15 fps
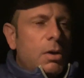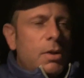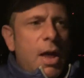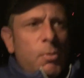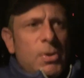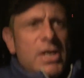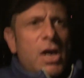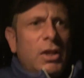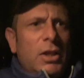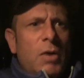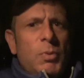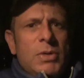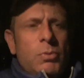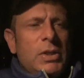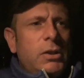That we
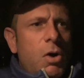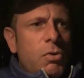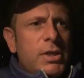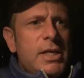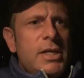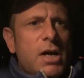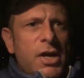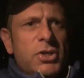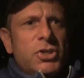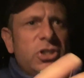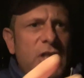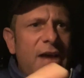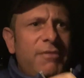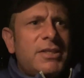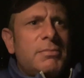low-key
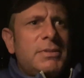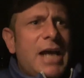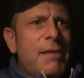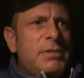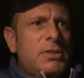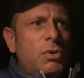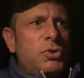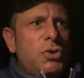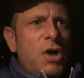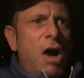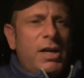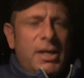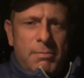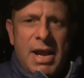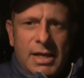understaff sometimes so
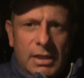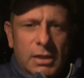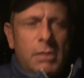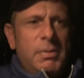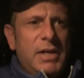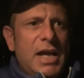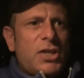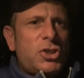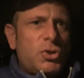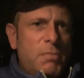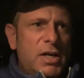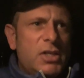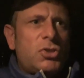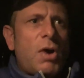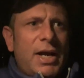y'all can make a little bit of extra
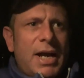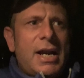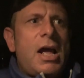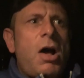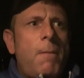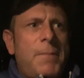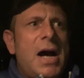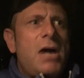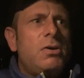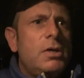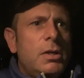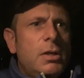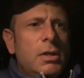money. So I got to help out.